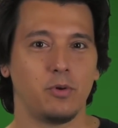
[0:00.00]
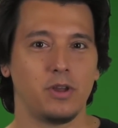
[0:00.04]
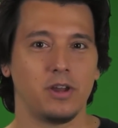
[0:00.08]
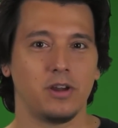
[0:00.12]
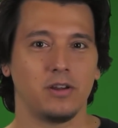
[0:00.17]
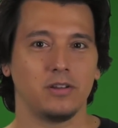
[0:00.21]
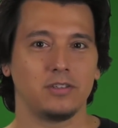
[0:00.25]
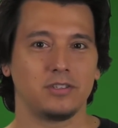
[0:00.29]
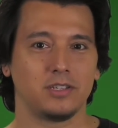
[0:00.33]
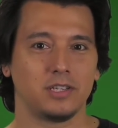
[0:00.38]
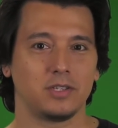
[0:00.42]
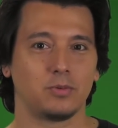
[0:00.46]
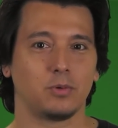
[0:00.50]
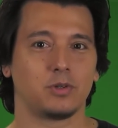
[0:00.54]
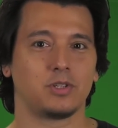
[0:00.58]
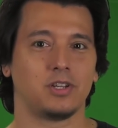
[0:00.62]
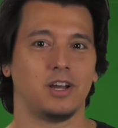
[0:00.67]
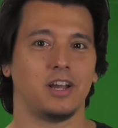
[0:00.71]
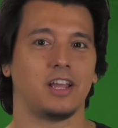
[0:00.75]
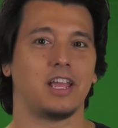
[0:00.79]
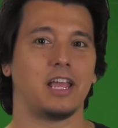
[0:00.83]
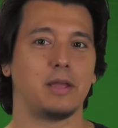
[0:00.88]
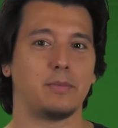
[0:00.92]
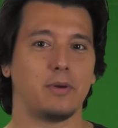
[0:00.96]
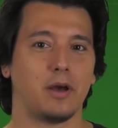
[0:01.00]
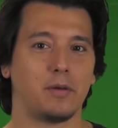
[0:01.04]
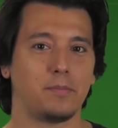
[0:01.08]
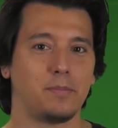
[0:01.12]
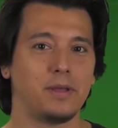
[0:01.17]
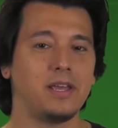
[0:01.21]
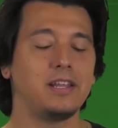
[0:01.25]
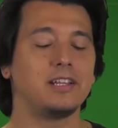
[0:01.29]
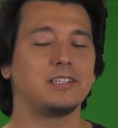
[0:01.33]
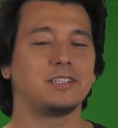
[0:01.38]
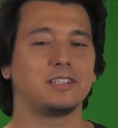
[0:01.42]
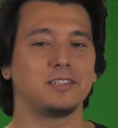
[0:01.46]
weird since we're talking about
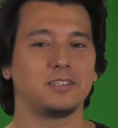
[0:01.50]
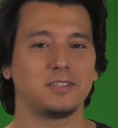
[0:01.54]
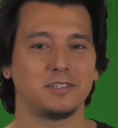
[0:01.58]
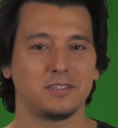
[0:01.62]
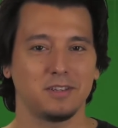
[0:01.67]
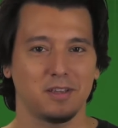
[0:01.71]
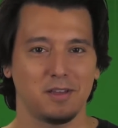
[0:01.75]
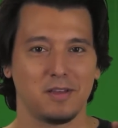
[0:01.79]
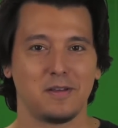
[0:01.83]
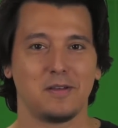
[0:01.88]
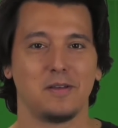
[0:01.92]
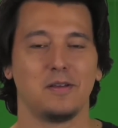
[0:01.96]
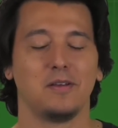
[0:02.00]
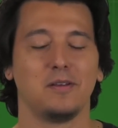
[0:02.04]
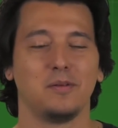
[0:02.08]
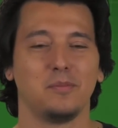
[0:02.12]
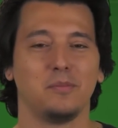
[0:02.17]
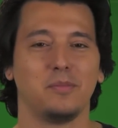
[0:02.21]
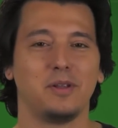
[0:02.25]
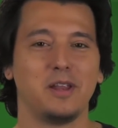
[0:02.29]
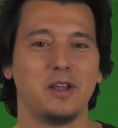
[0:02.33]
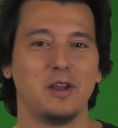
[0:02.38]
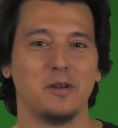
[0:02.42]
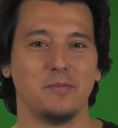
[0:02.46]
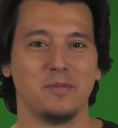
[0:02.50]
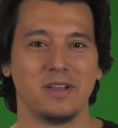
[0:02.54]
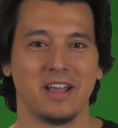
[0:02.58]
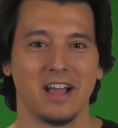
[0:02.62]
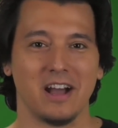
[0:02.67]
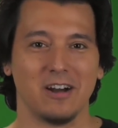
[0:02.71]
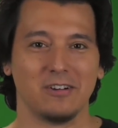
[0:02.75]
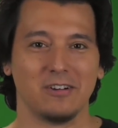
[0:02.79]
penises, but hear me